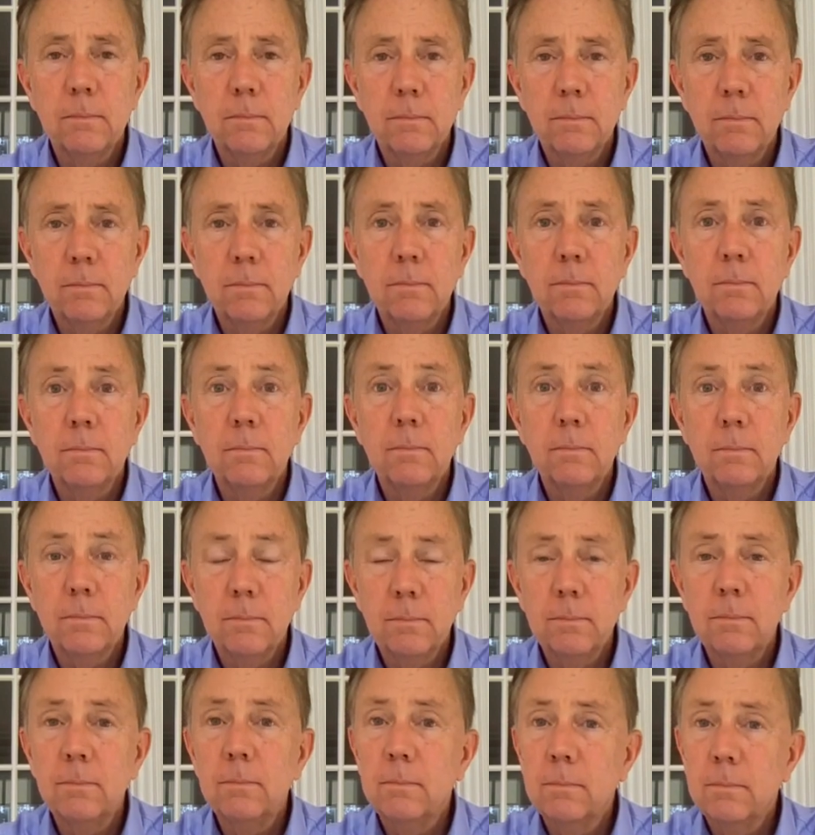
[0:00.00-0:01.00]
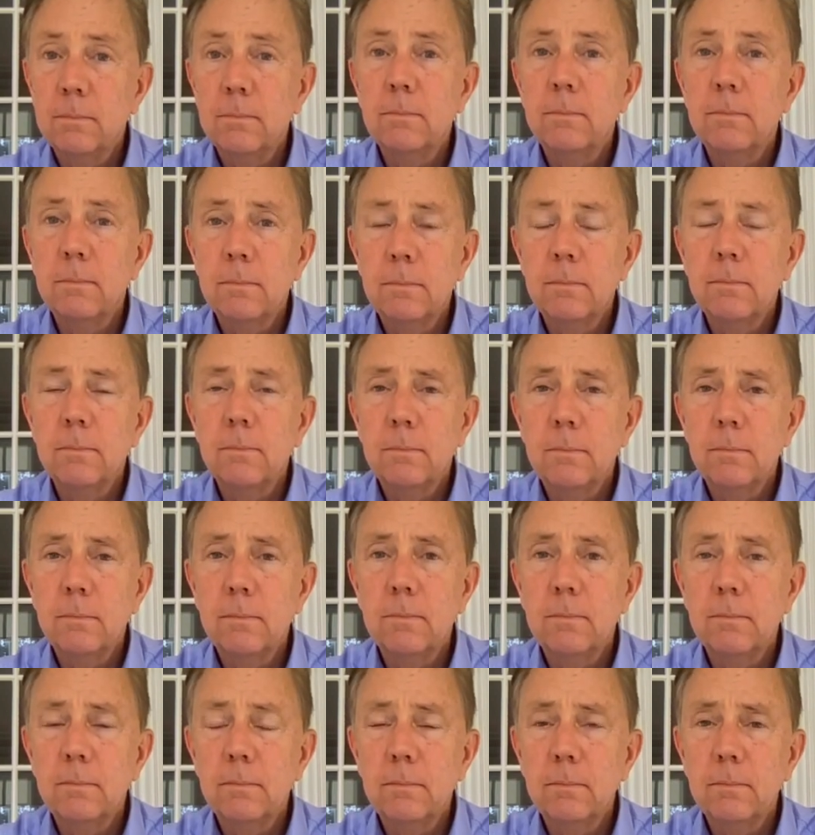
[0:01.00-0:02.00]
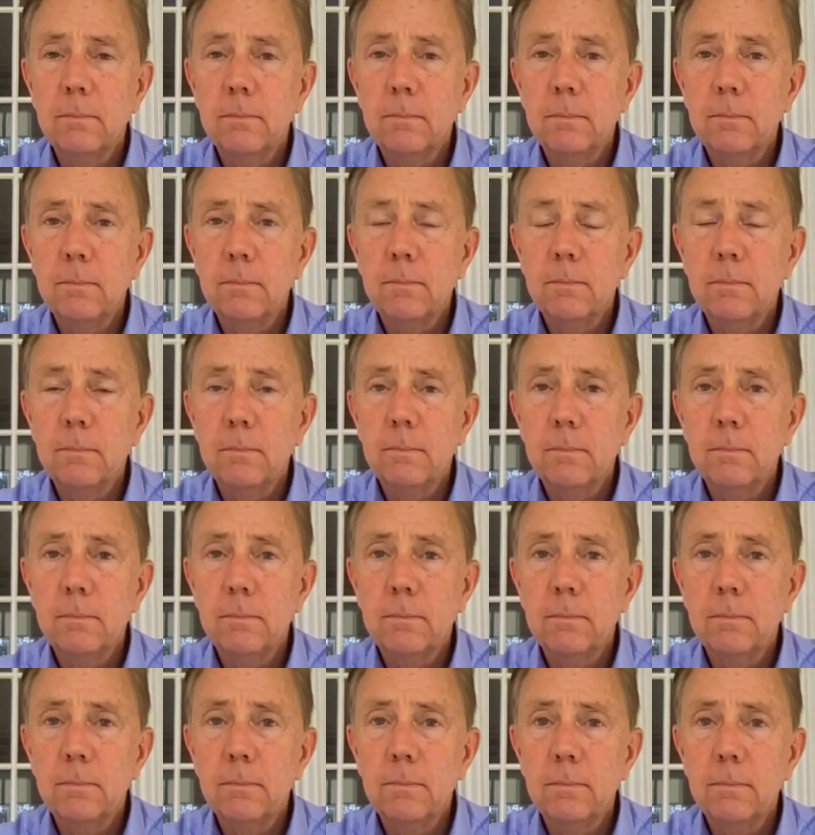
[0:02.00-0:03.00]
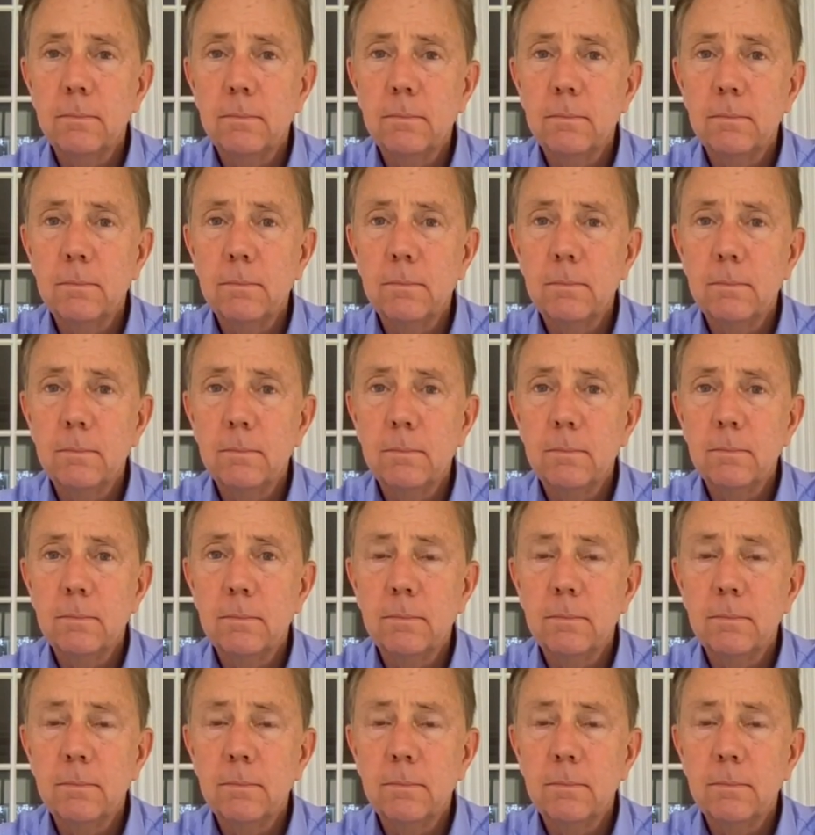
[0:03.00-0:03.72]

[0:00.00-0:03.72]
This person isn't speaking.